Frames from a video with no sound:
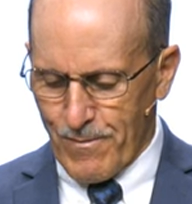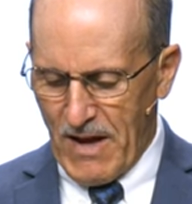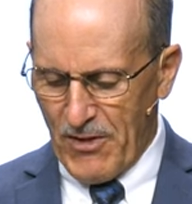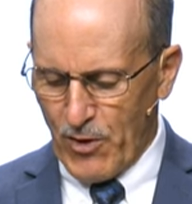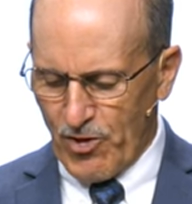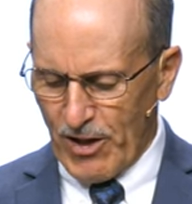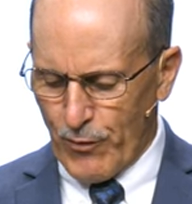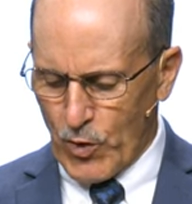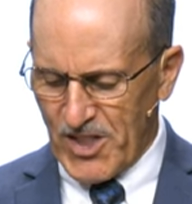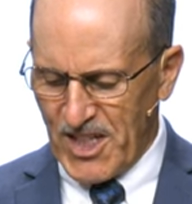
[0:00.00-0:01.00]
Matthew
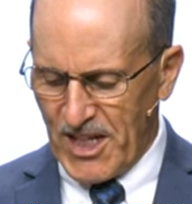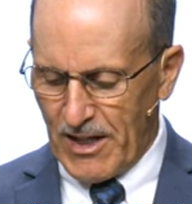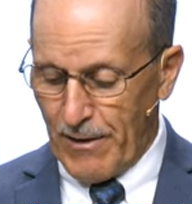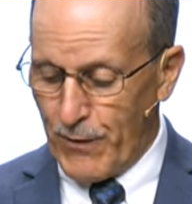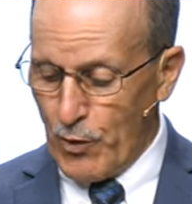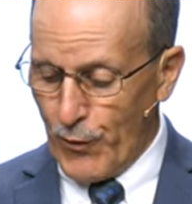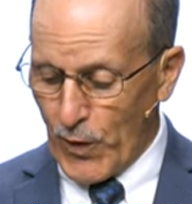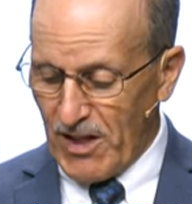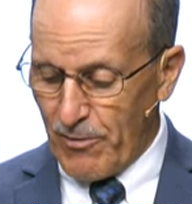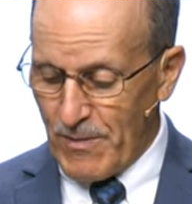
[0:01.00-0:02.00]
6:14, "If you
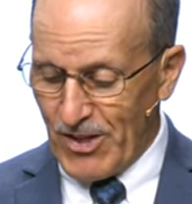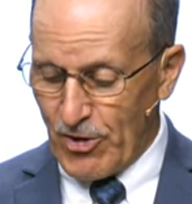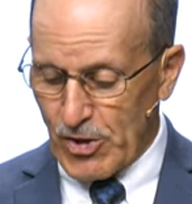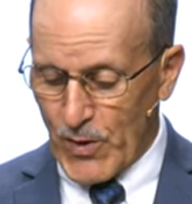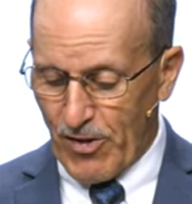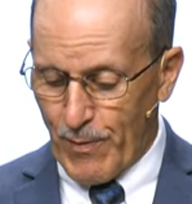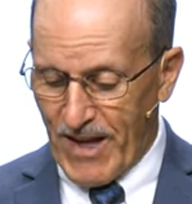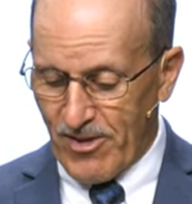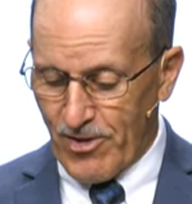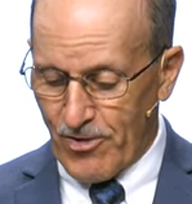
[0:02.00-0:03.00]
forgive men your
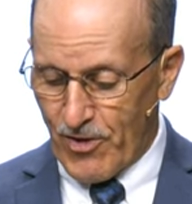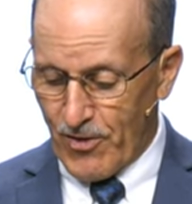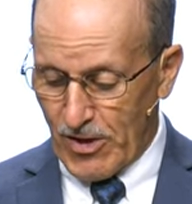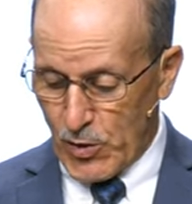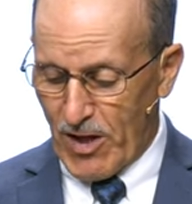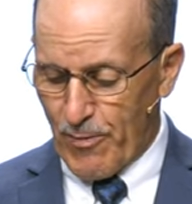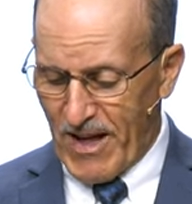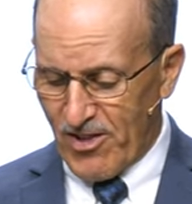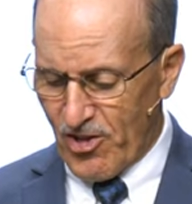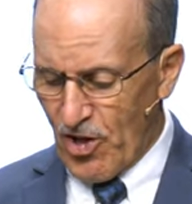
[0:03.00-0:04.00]
trespasses, their
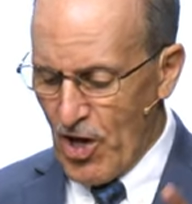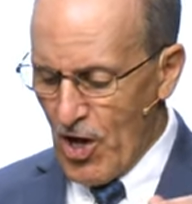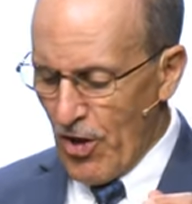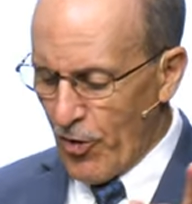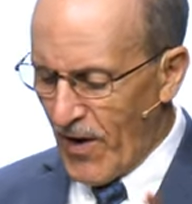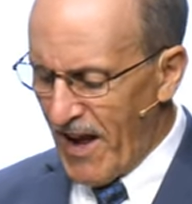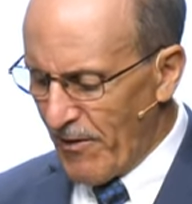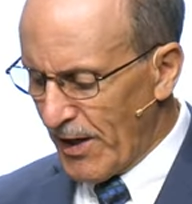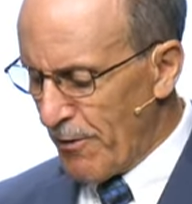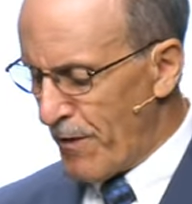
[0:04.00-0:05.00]
trespasses, your
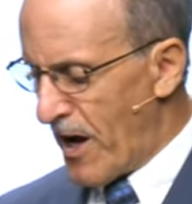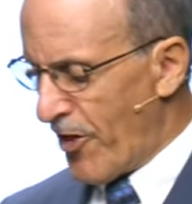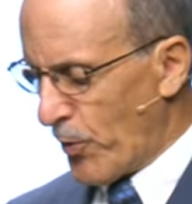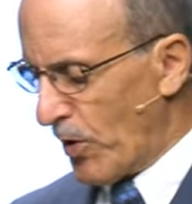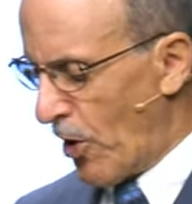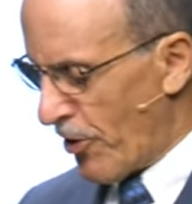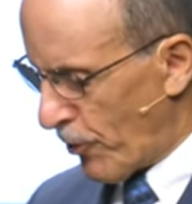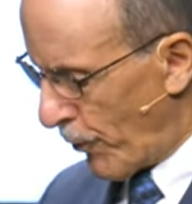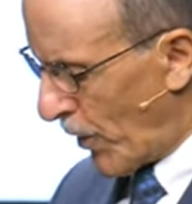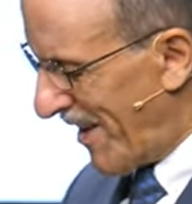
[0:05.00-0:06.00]
heavenly Father will
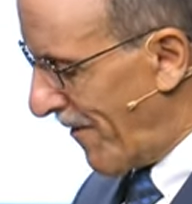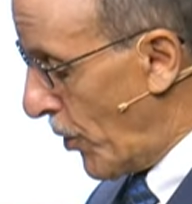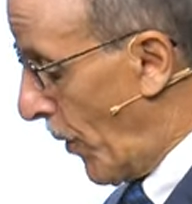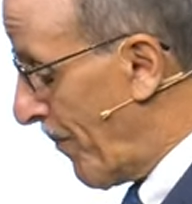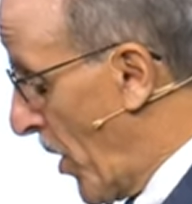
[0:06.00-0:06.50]
also forgive you.